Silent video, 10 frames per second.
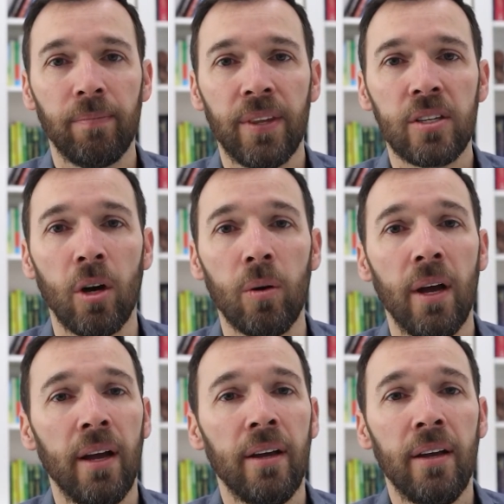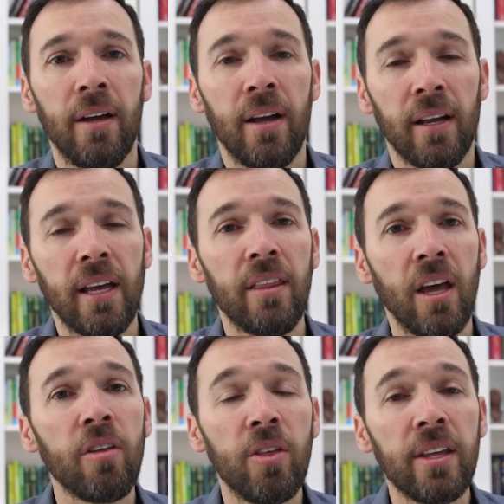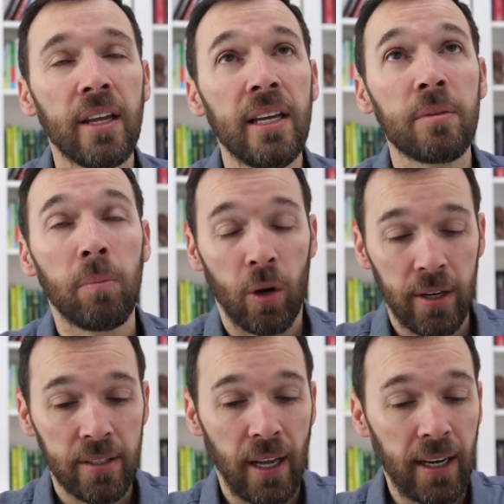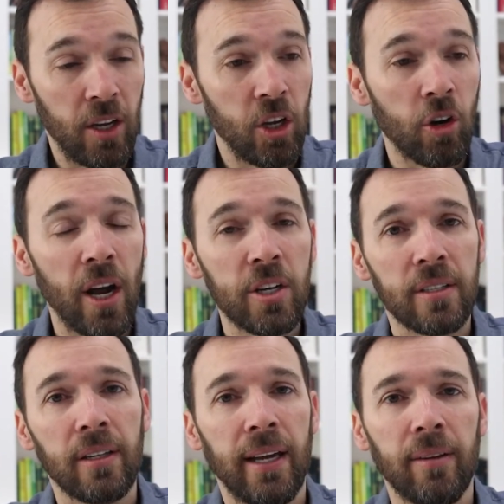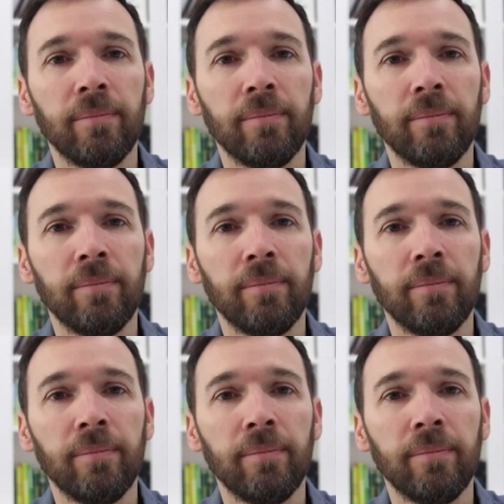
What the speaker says: So the other thing that is important is like, you're not just like